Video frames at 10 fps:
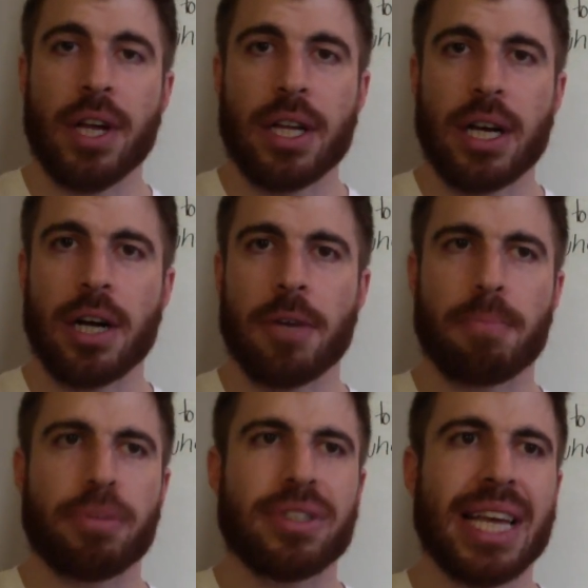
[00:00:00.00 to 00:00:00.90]
um,
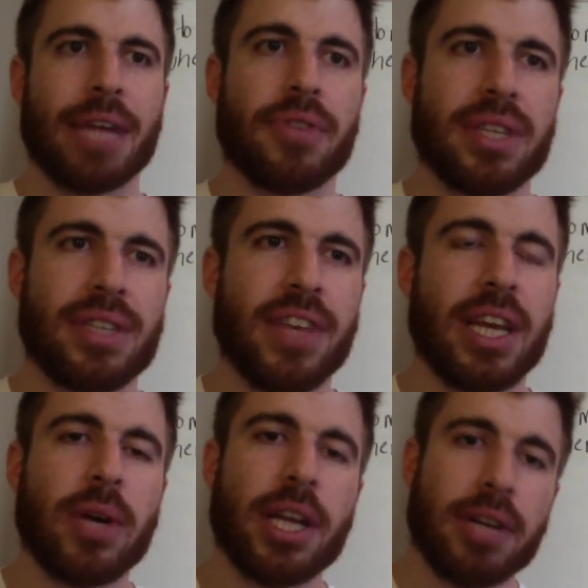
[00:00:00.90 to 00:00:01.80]
put together this
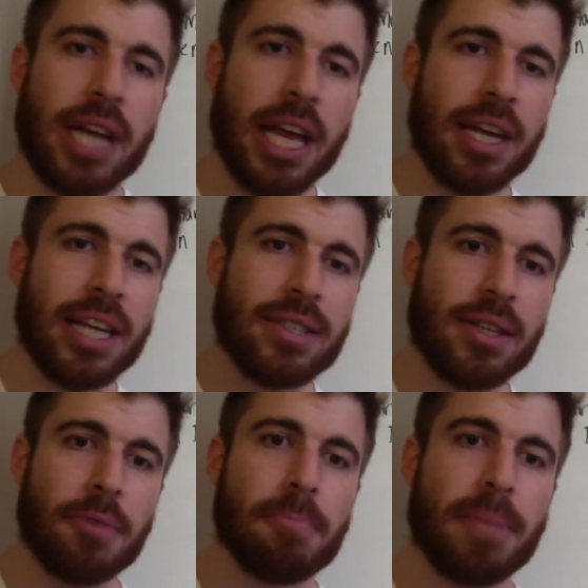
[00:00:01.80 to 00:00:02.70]
video here, and it's
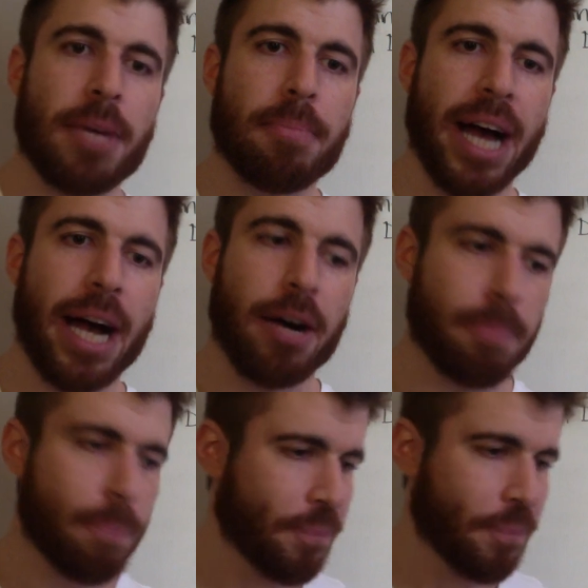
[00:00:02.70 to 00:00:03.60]
going to be
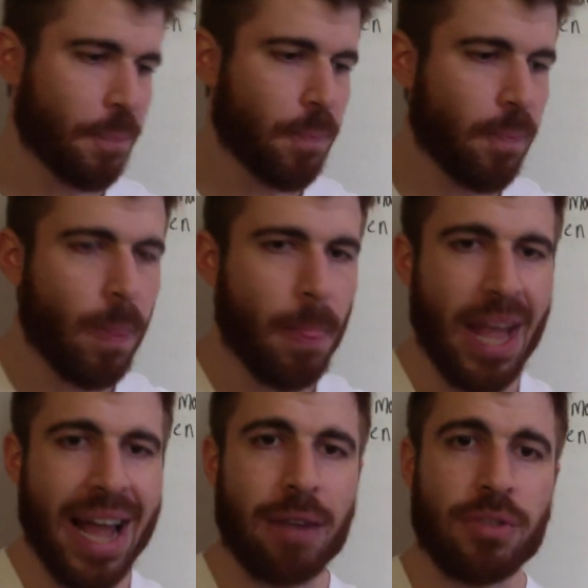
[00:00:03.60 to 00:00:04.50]
about
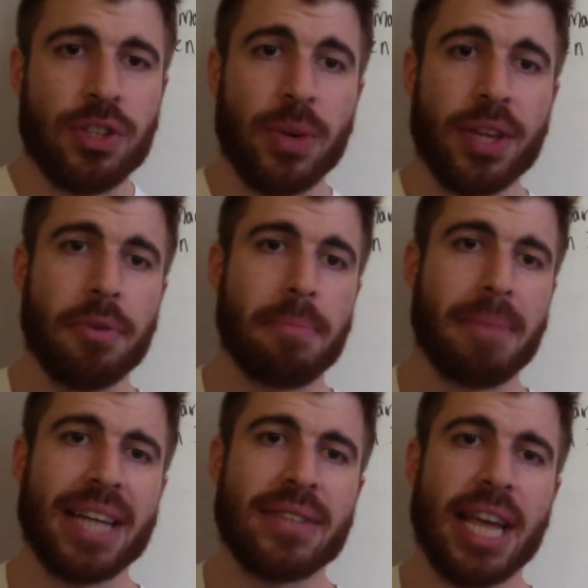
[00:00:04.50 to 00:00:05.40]
how to either
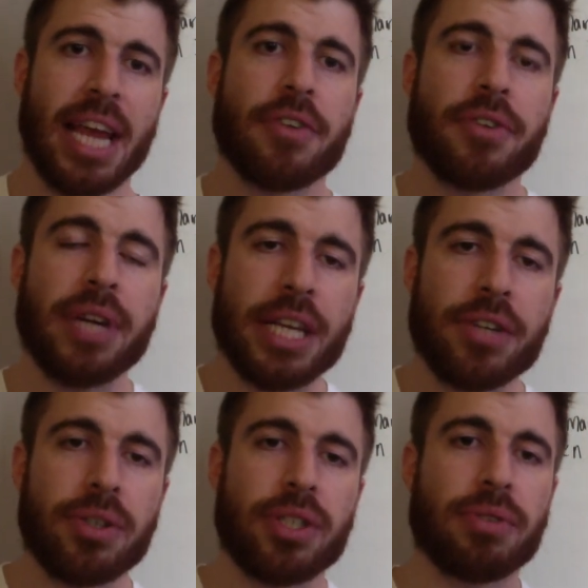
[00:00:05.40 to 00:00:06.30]
maintain or
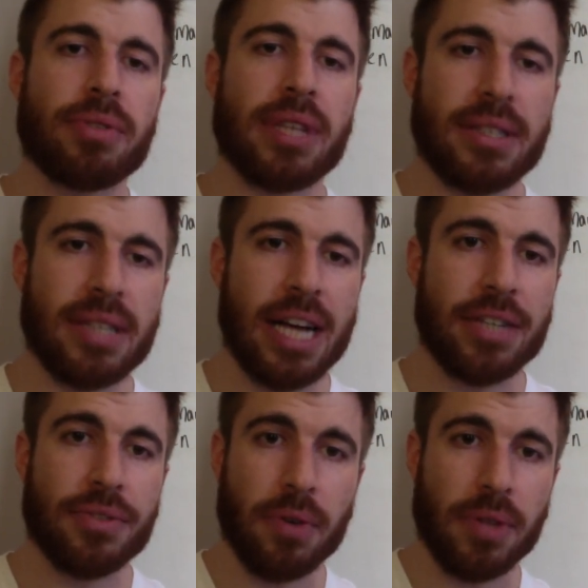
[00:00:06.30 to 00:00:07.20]
increase your
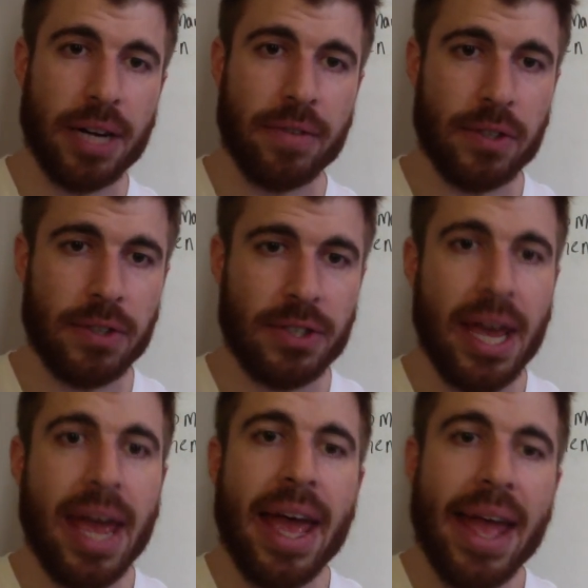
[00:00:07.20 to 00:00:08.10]
testosterone levels
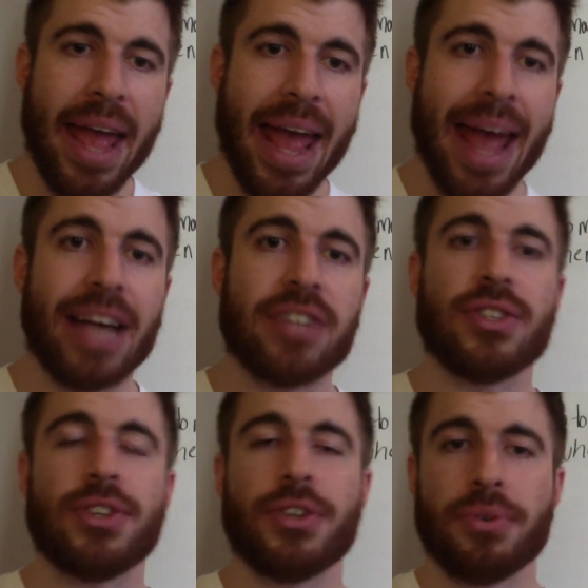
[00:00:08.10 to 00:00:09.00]

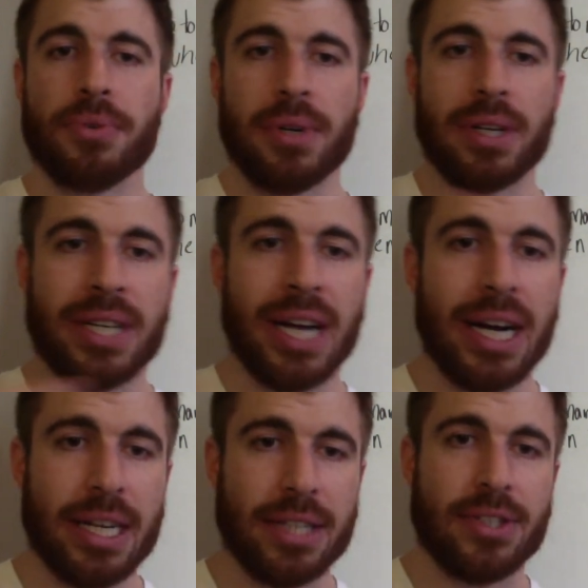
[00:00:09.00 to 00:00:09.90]
as you
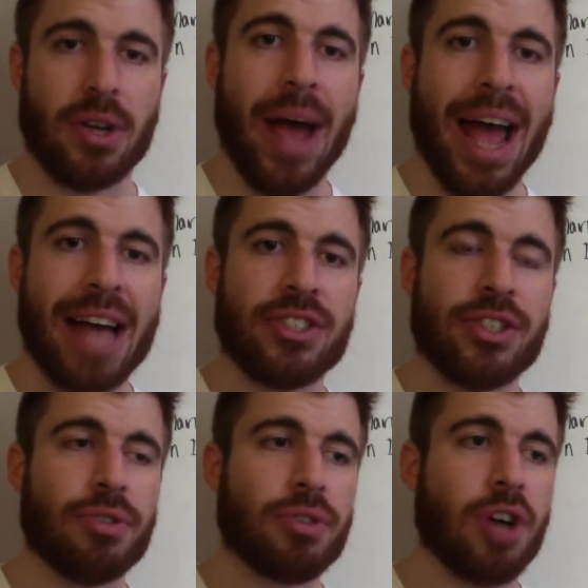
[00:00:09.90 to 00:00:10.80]
cut. So
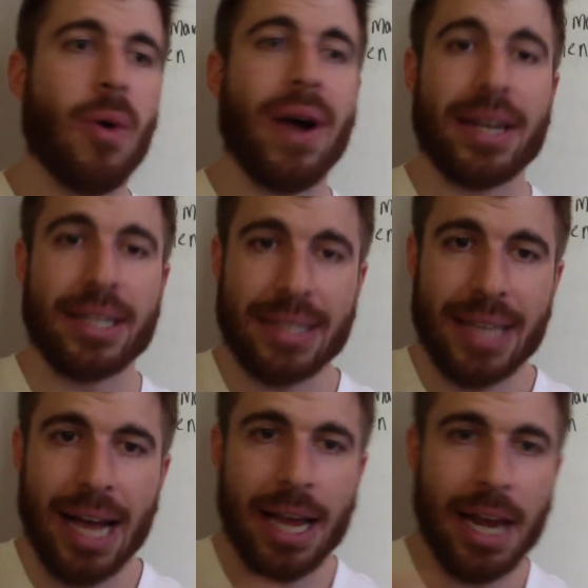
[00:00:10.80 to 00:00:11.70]
as you go on a
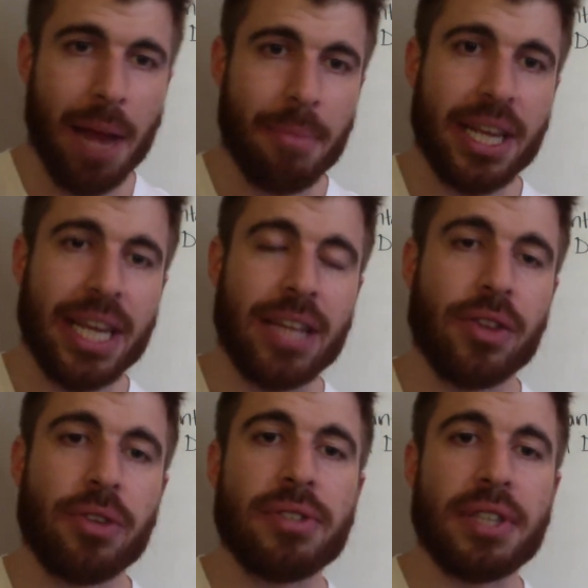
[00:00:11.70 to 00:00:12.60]
diet and begin
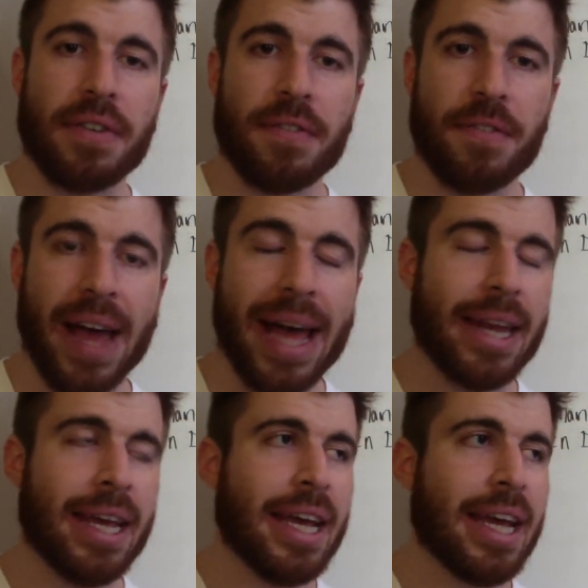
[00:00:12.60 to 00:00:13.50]
losing
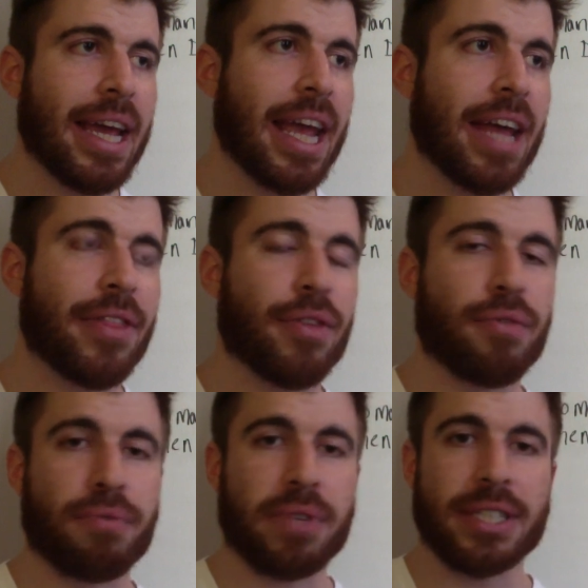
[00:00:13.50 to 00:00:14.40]
fat. And the
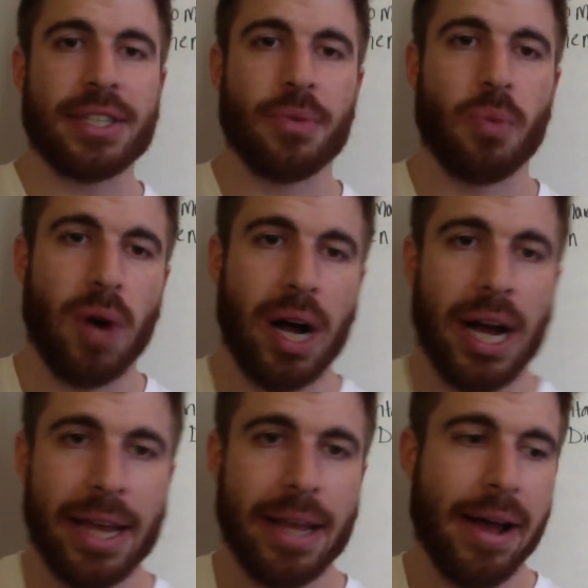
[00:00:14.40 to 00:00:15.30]
reason
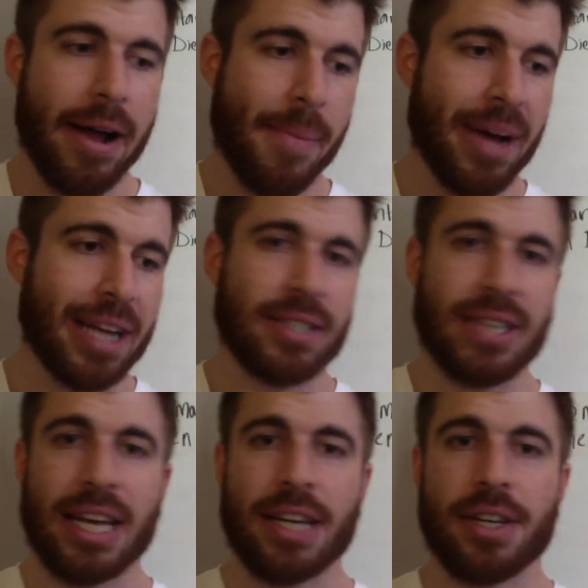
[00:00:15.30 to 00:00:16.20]
why um, I
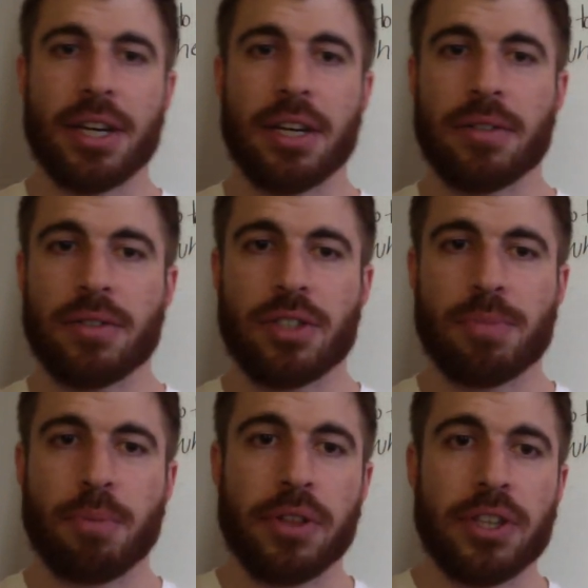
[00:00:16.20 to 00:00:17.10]
decided to
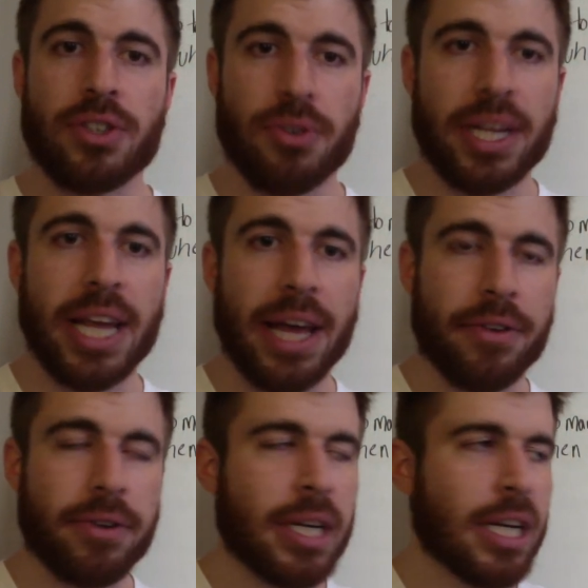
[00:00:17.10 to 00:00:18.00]
just put these two
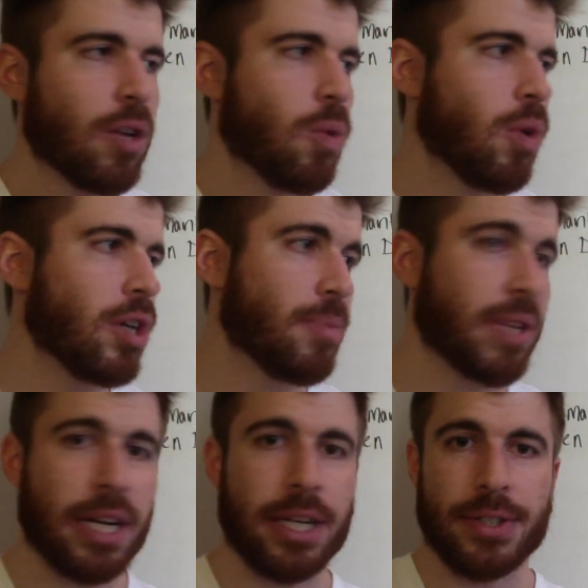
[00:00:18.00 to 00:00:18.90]
together was
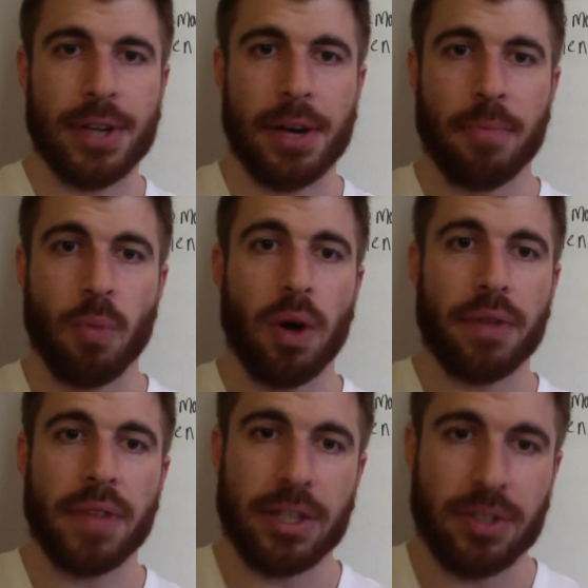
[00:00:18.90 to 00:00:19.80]
because um,
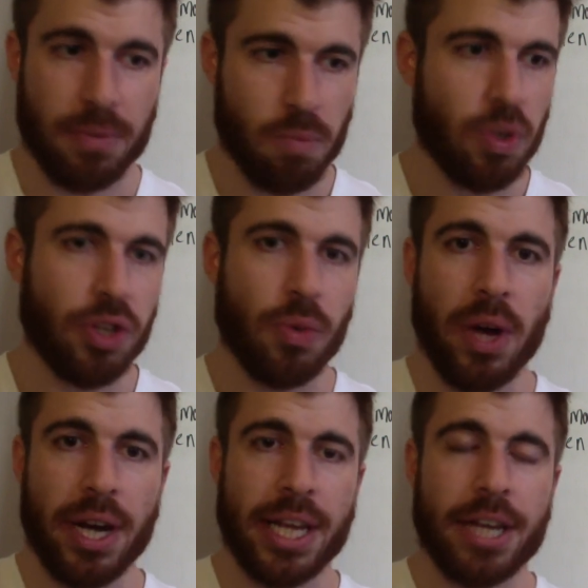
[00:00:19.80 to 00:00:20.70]
one, that's what you
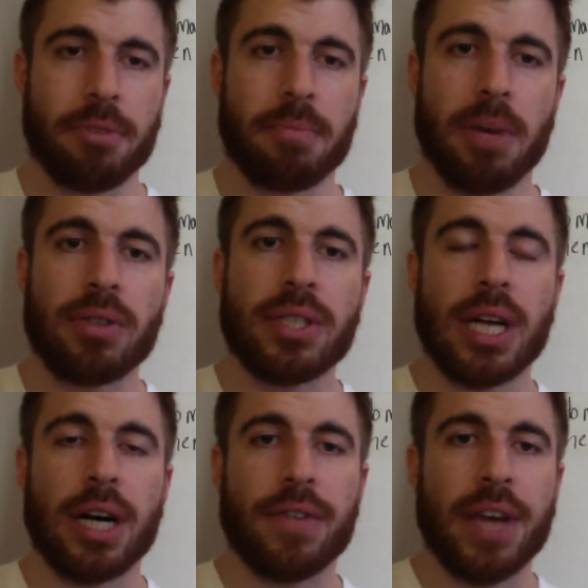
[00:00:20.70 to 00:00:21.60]
wanted to hear most
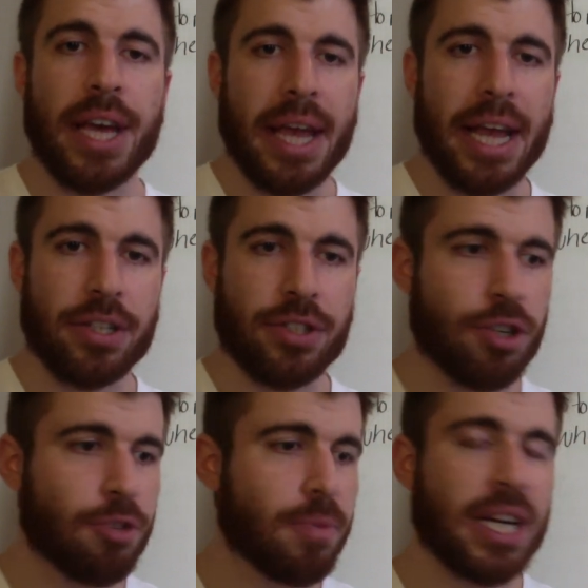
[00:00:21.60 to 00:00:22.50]
of, and
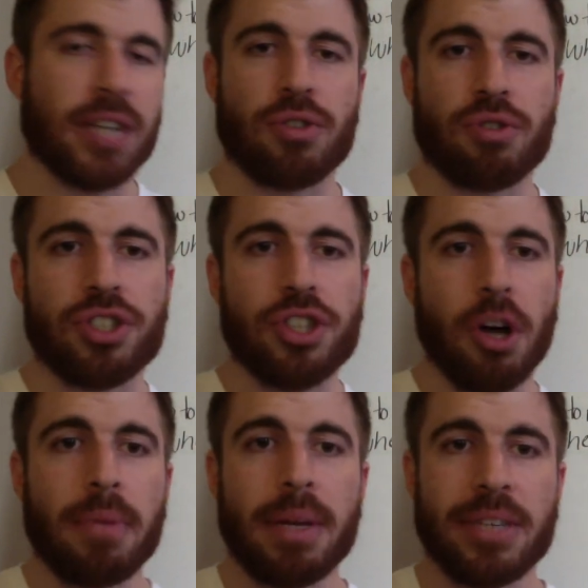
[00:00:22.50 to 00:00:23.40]
two, because there's
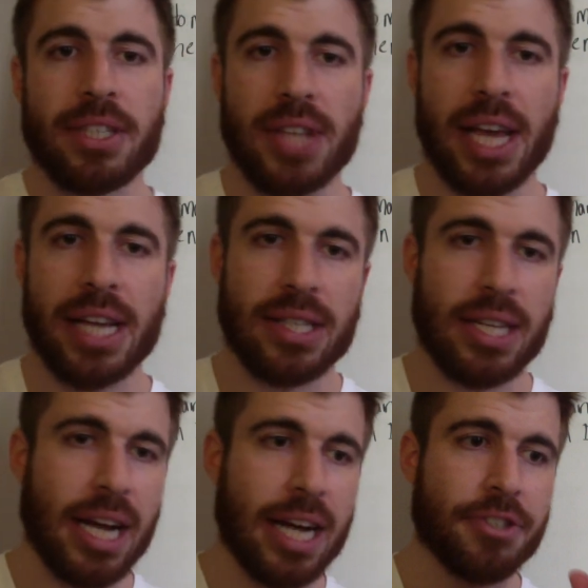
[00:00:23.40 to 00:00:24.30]
so many mistakes
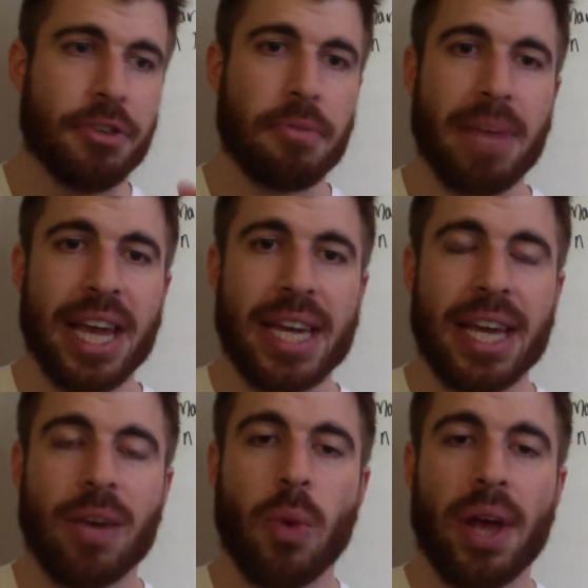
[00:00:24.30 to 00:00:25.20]
that guys are
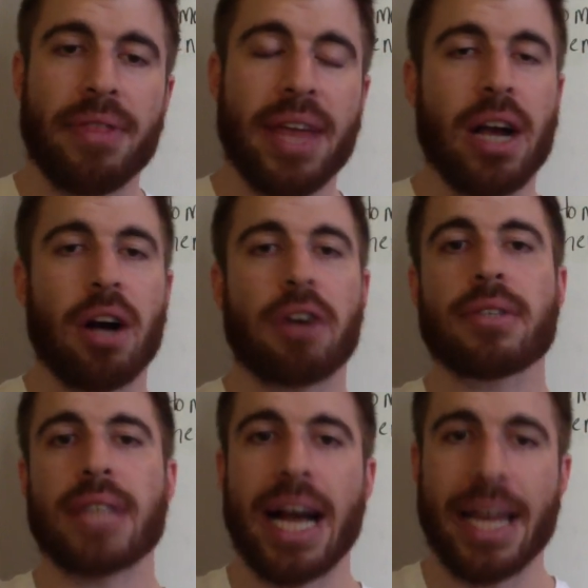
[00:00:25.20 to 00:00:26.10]
making when they
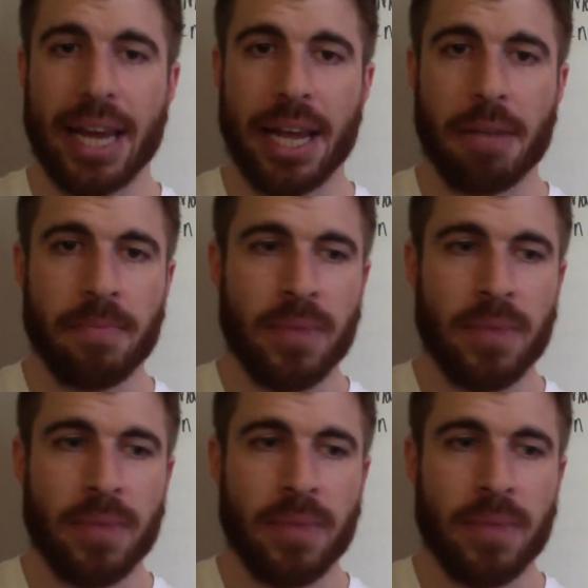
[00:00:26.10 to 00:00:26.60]
are dieting